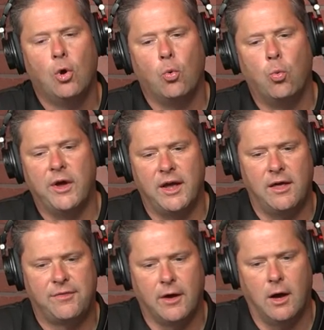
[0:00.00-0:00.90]

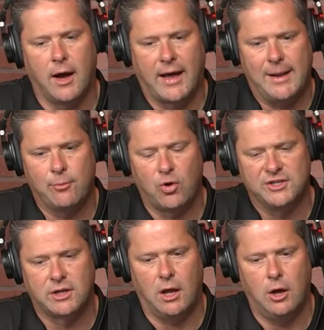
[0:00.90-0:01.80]
with uh, a guy named
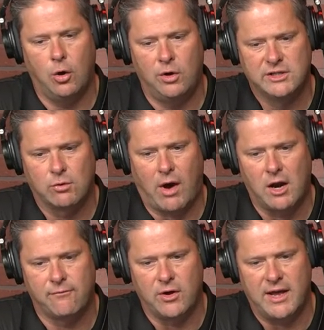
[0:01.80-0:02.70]
Chris Low, who's a
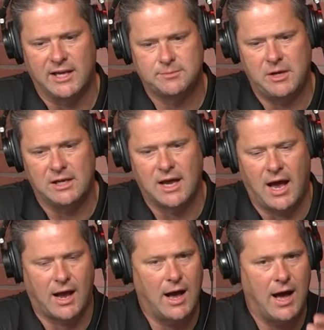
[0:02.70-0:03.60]
writer for
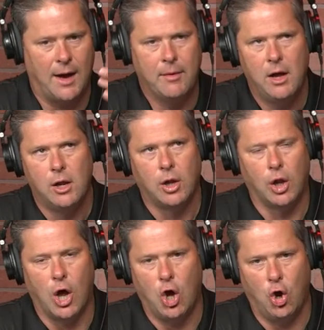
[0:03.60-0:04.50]
ESPN.com.
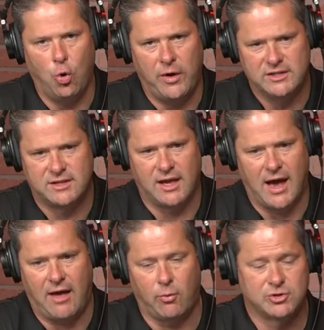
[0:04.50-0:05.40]
Low is the
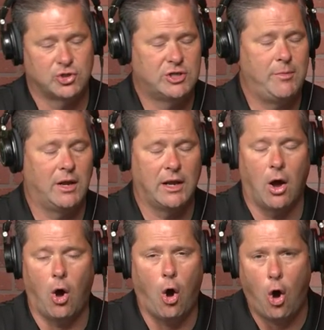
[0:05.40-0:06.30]
guy that was seemingly
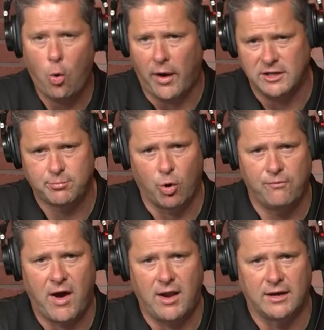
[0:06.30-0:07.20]
always
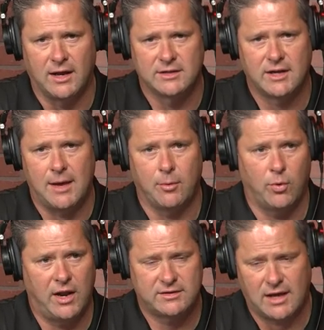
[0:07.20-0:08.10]
profiling Nick Saban.
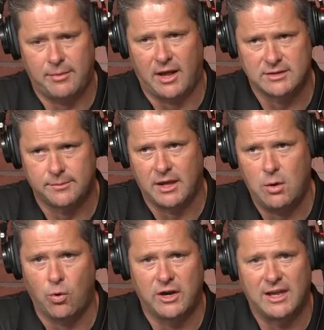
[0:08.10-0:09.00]
When Nick Saban had something he
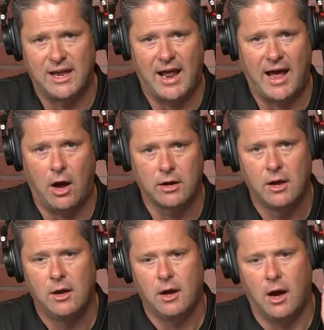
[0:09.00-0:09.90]
wanted to get out,
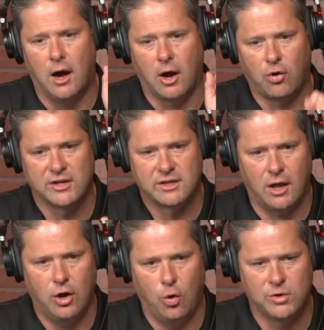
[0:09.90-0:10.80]
uh, Chris
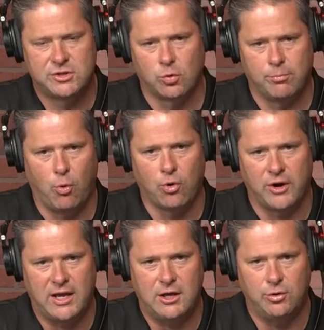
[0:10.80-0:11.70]
Low was the reporter
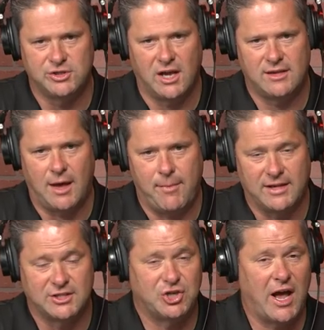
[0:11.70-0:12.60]
he used to get that
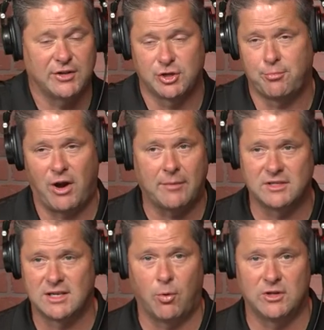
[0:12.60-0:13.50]
message out. So perhaps
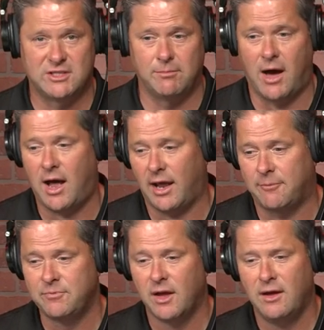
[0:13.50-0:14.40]
it's somewhat symbolic
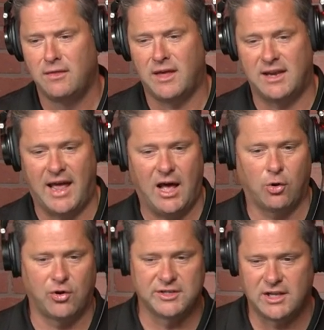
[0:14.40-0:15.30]
that now
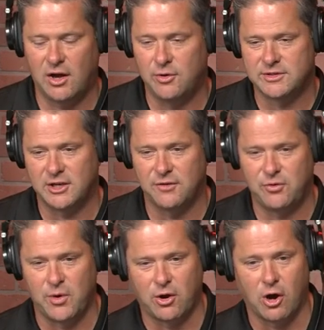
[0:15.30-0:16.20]
Chris Low's
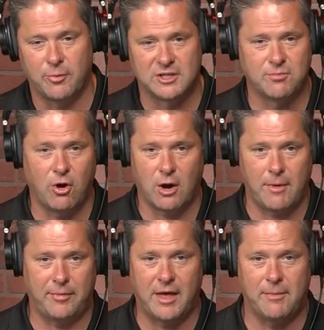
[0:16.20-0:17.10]
interviewing Kirby Smart.
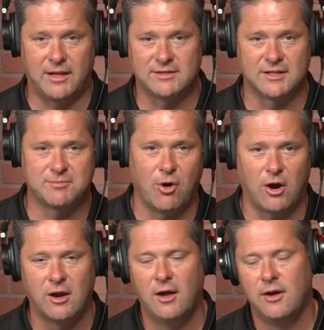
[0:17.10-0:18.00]
Maybe that means that
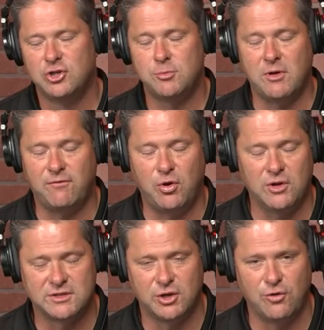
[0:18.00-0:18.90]
Smart should be viewed
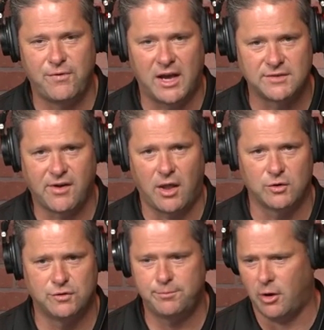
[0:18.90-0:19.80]
as the new face of
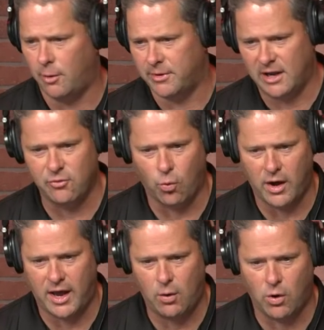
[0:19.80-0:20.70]
college football. But either
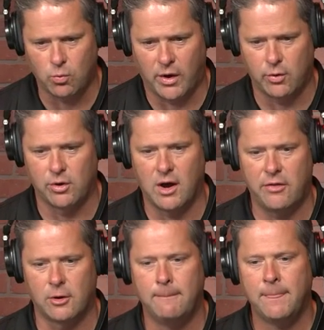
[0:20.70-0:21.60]
way, one way or
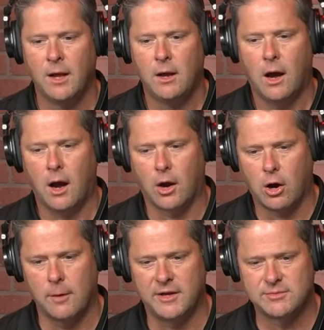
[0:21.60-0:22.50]
another, uh,
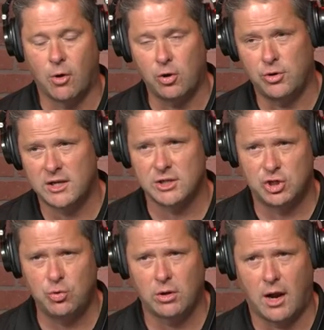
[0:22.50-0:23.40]
Kirby Smart, who doesn't
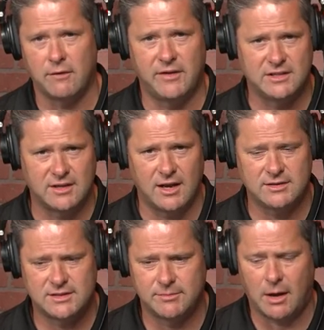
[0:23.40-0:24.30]
do a lot of these
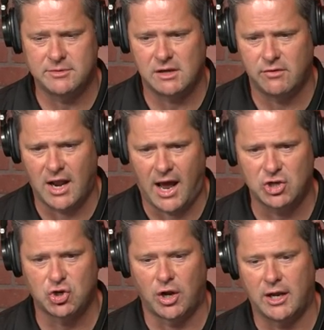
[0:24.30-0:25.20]
things, sometimes even
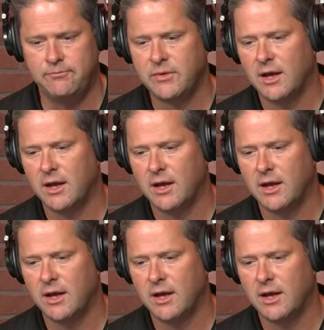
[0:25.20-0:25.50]
nationally,